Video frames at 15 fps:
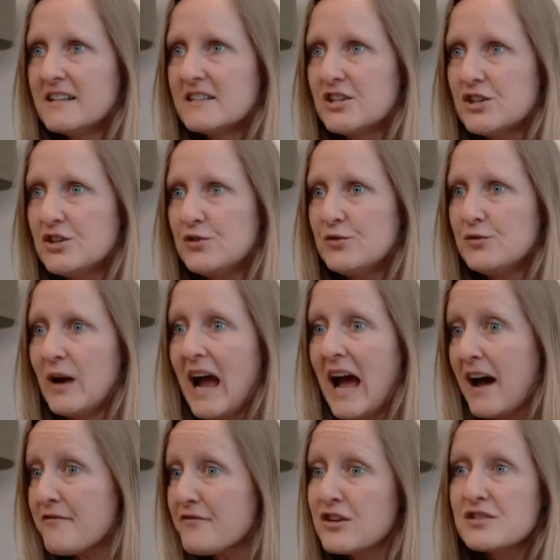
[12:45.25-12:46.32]
to
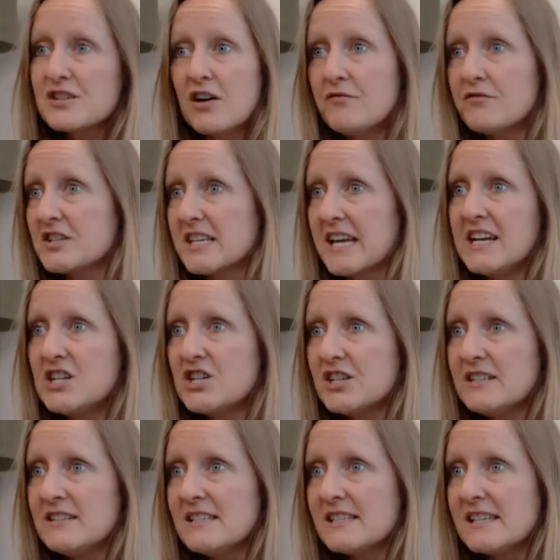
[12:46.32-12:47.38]
have those
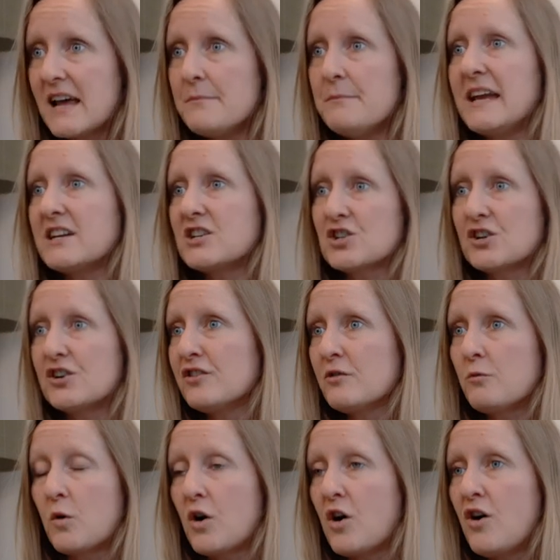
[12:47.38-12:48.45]
conversations and make sure
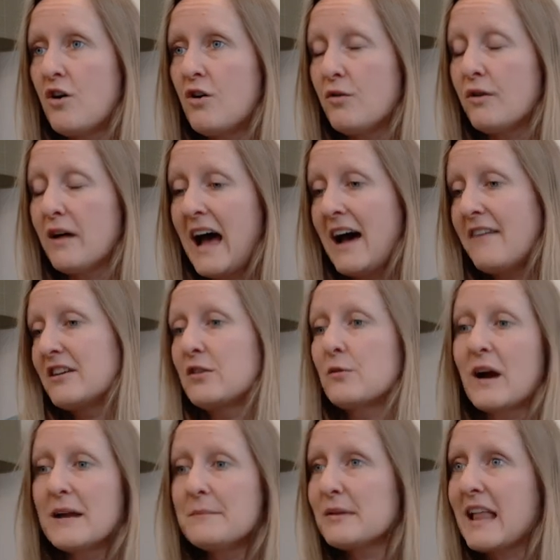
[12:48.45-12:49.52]
that we're all having the
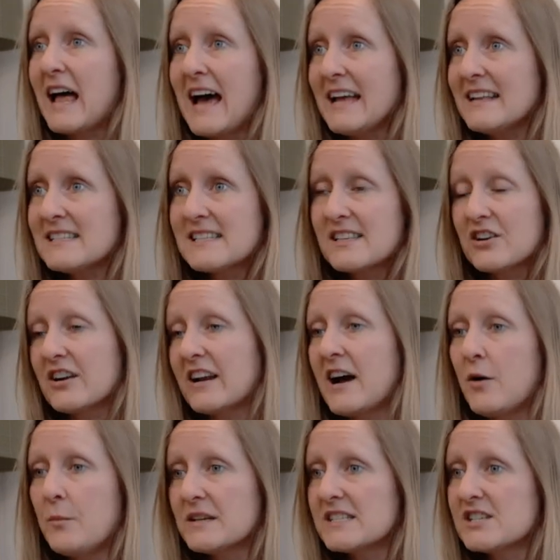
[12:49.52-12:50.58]
right plans that are going to
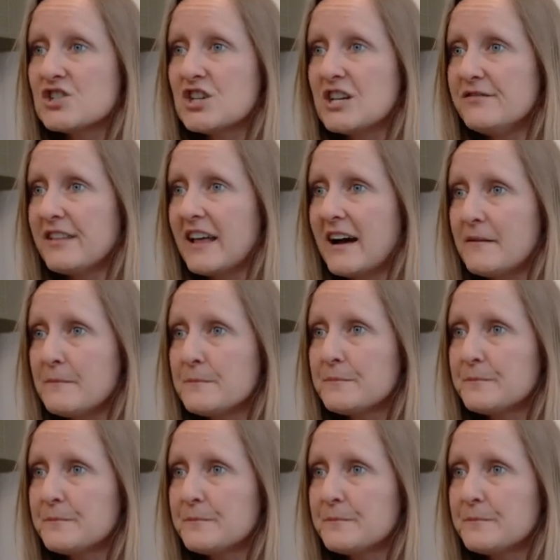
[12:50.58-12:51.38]
help us achieve that.